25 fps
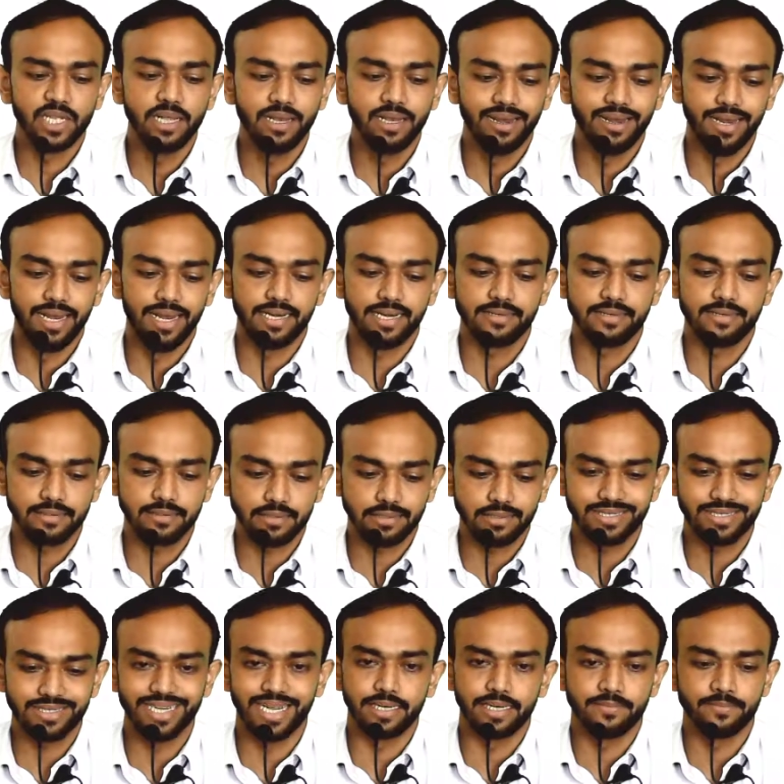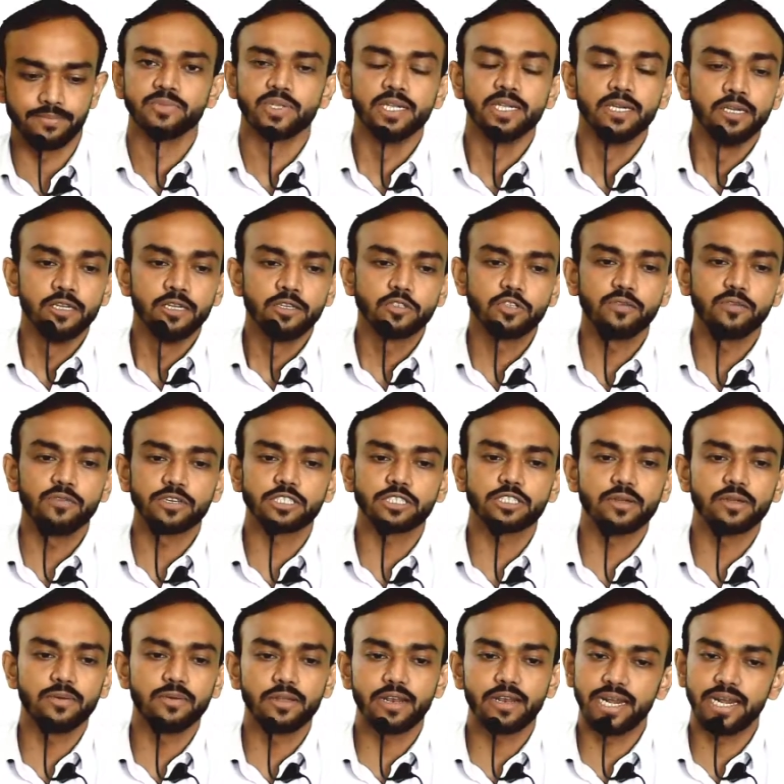let's start. So first of
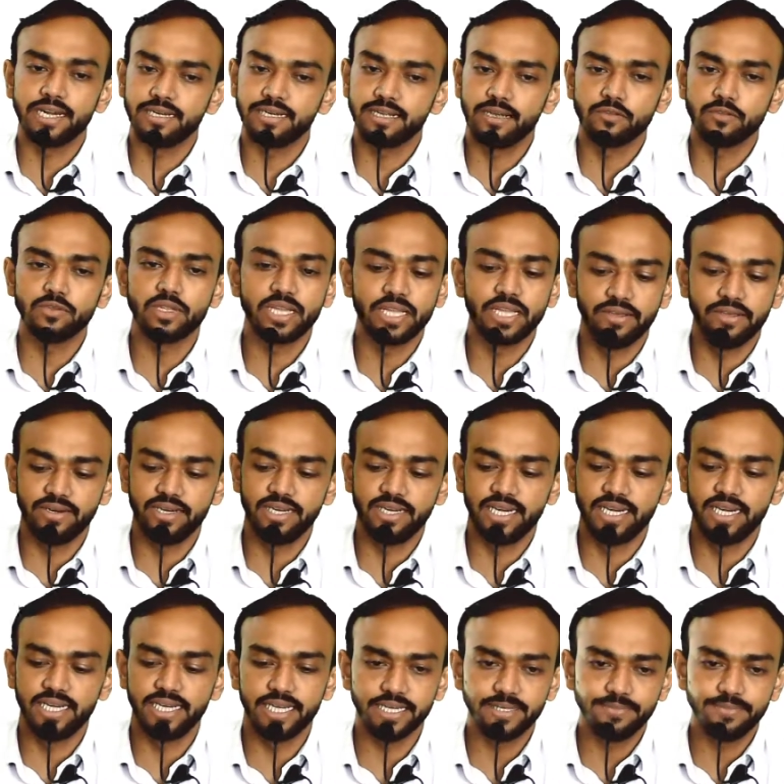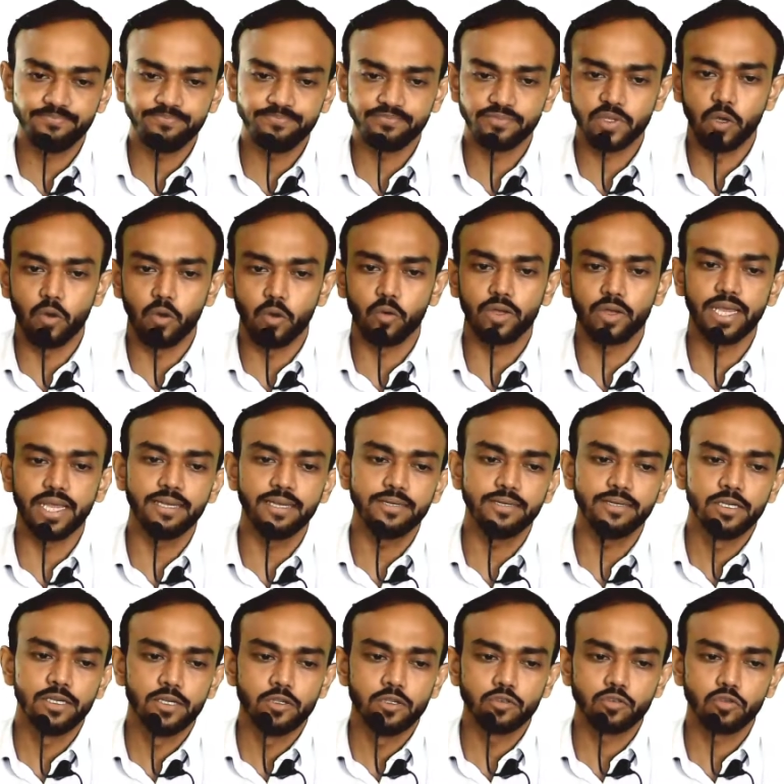all, write down the given data. Okay,
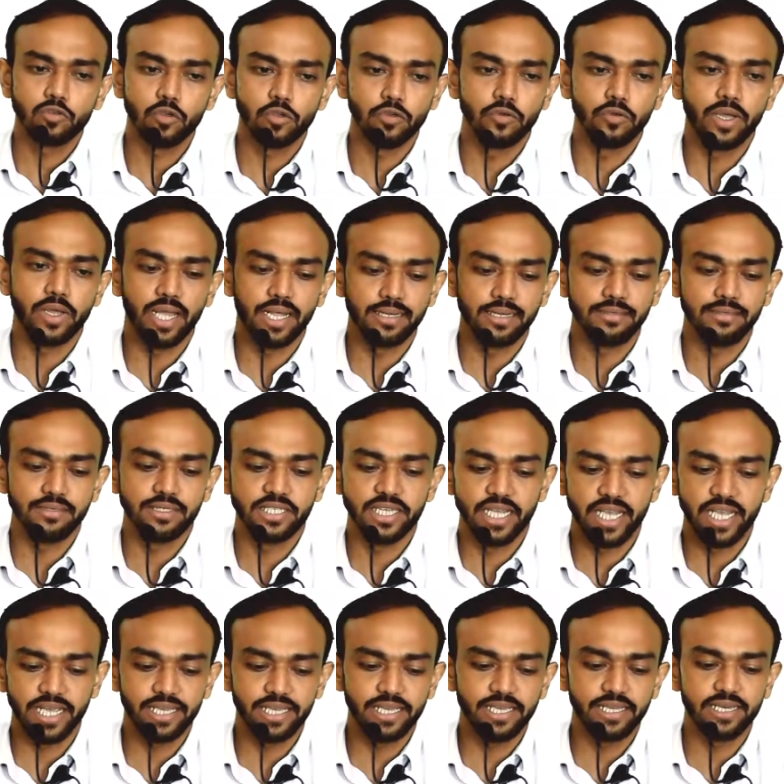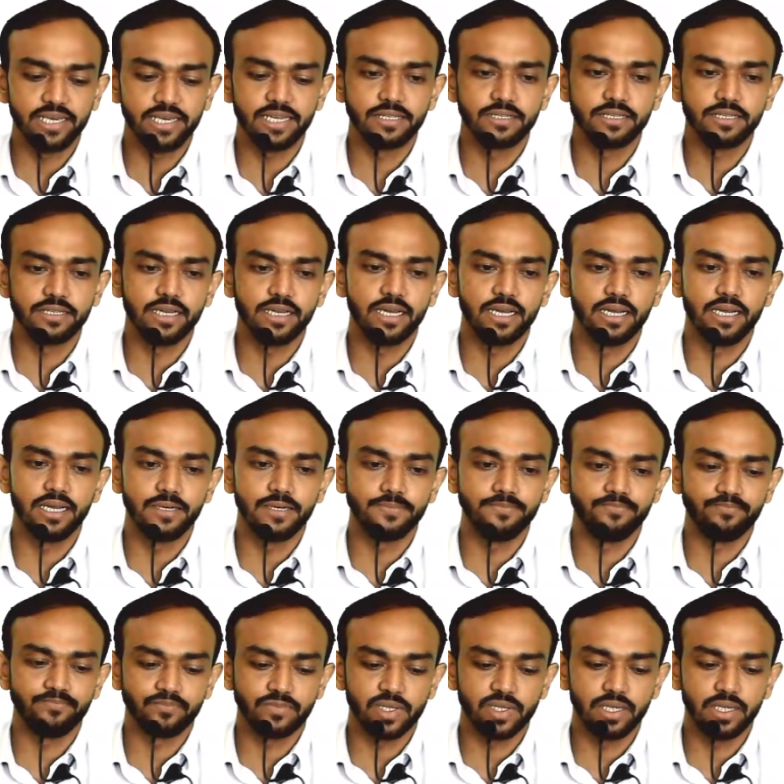so you can check here the
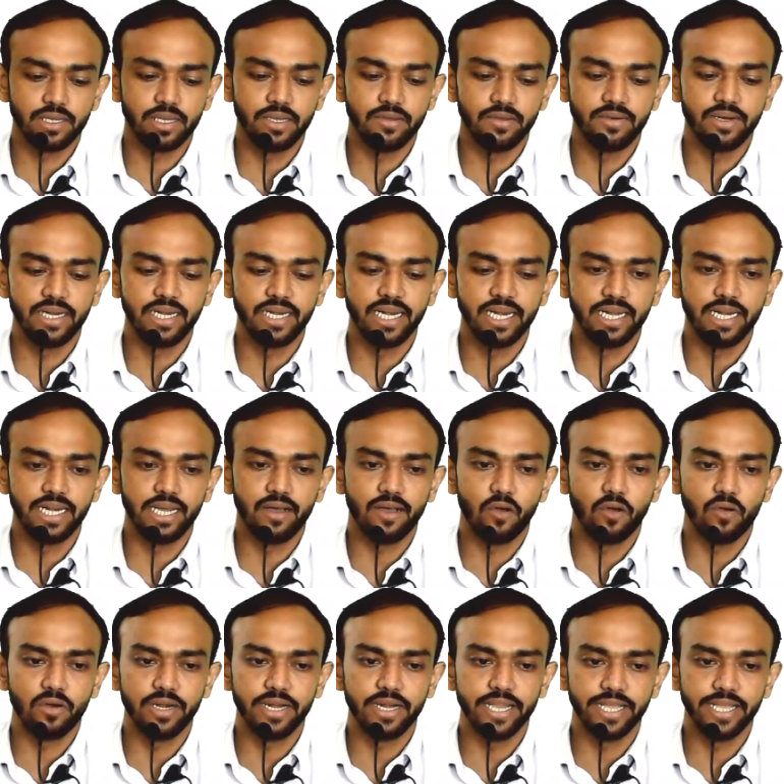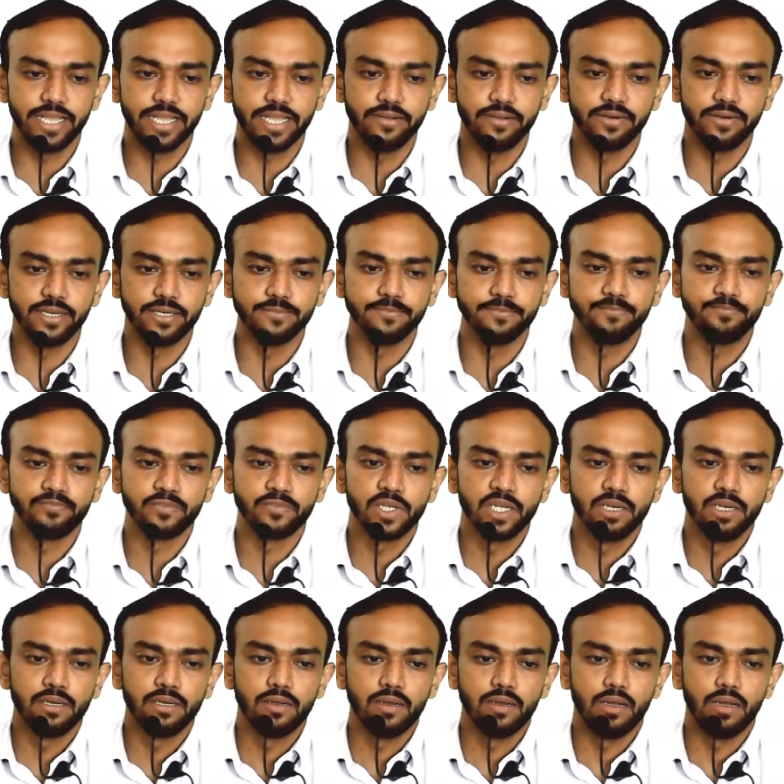given data already given.
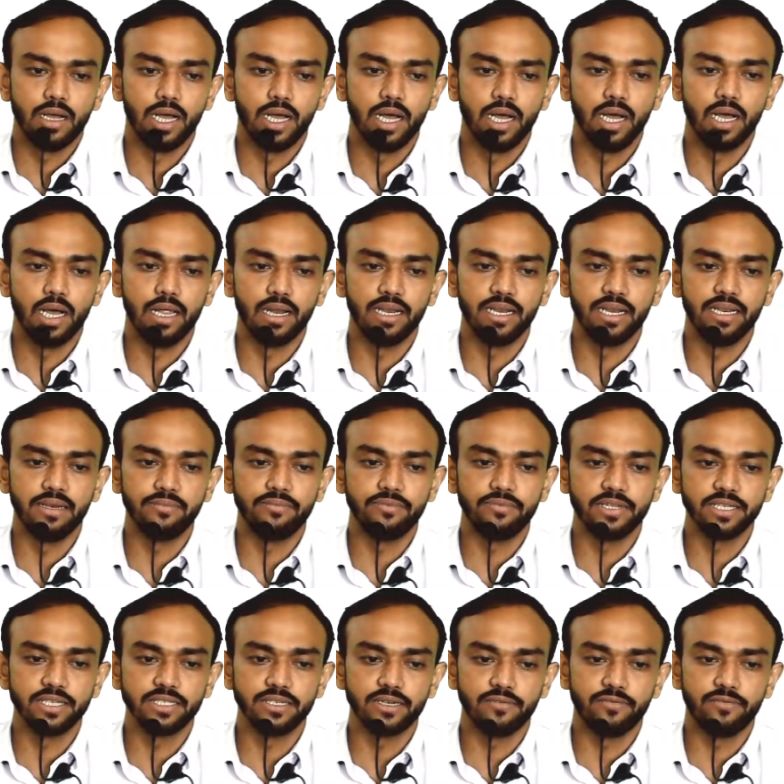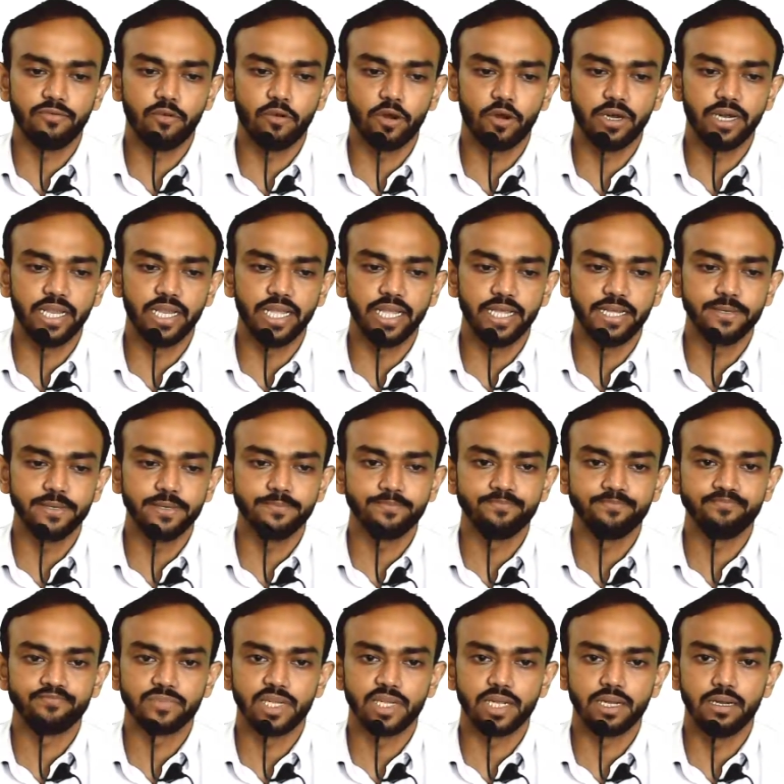Lift is a 40.
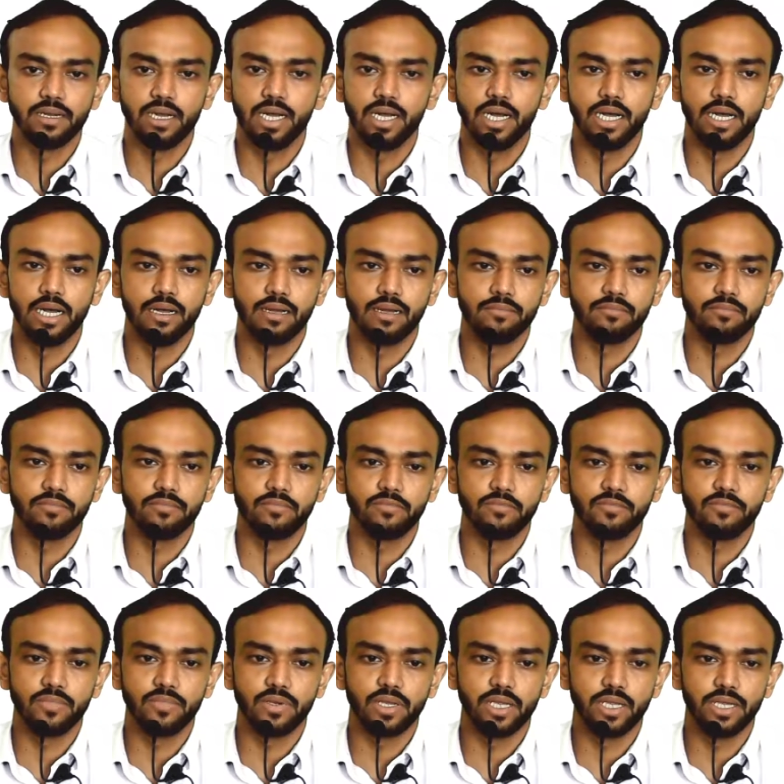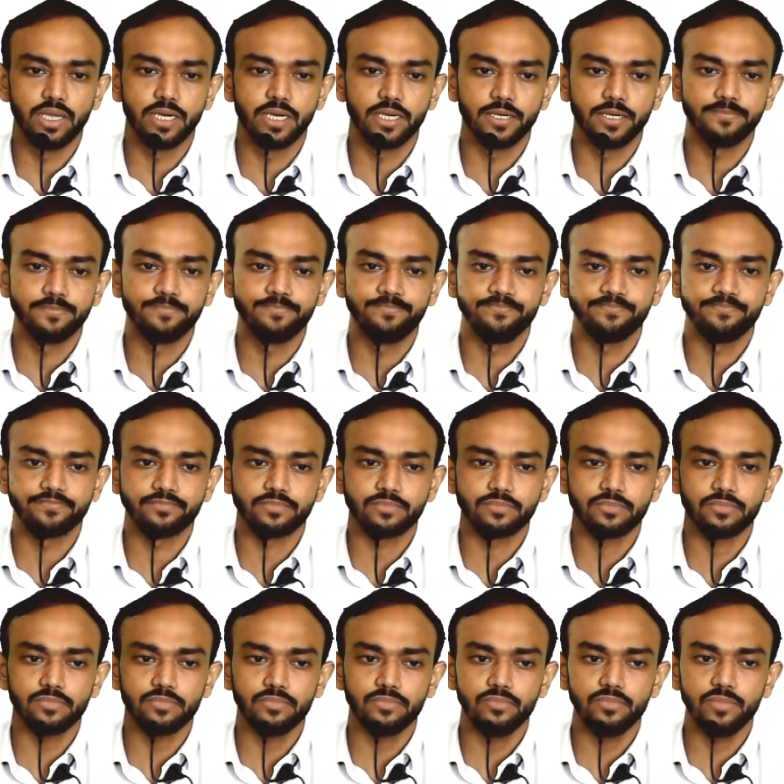Here,
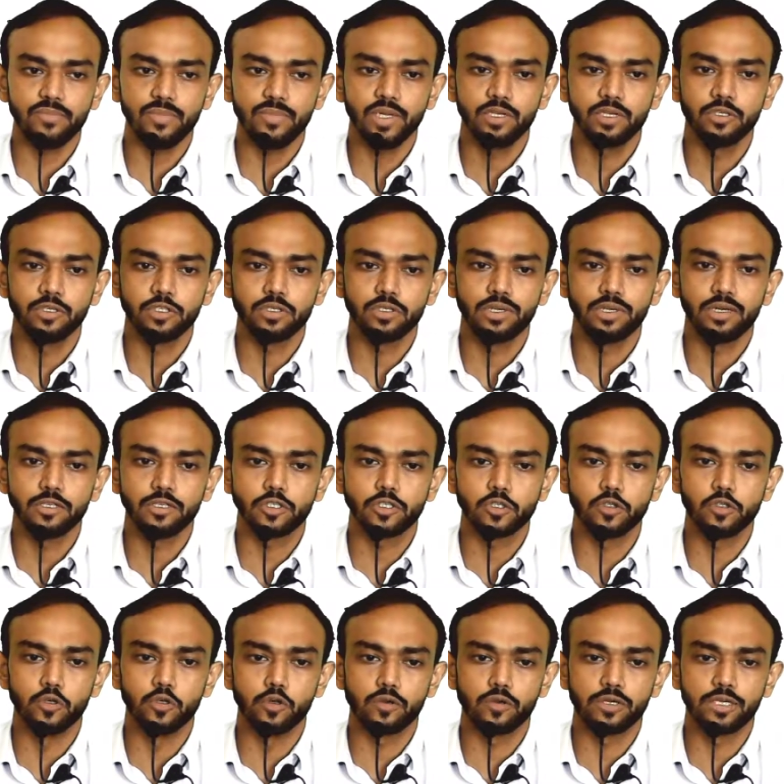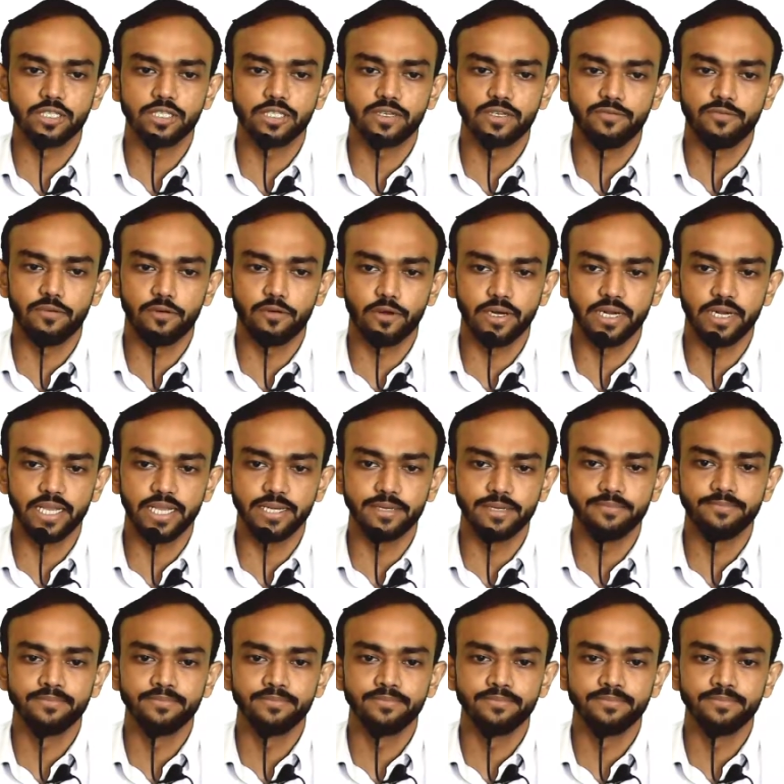stroke is a 40.